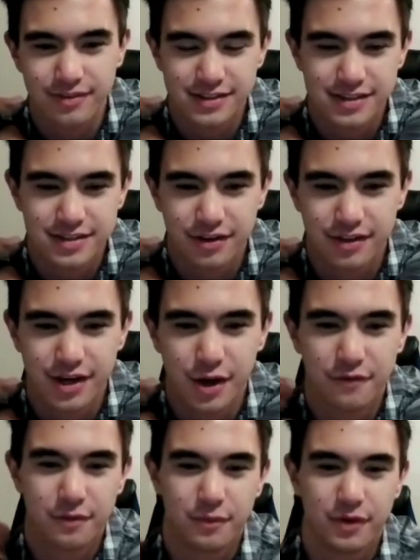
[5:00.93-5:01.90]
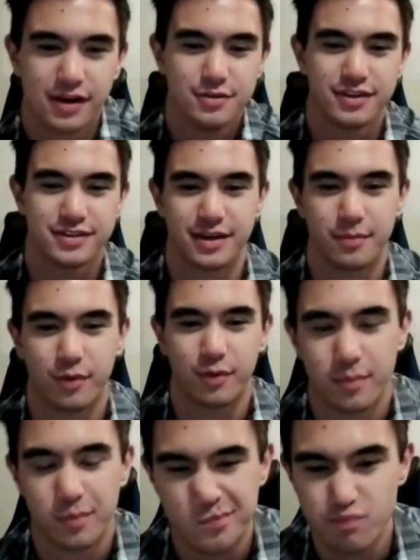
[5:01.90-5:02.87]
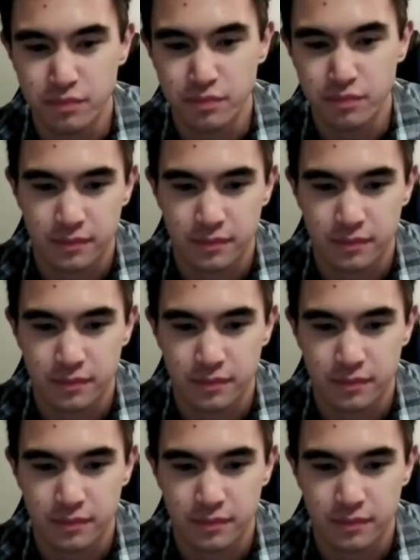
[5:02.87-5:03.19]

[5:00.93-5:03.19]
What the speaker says: necessarily know if I want to do this anymore.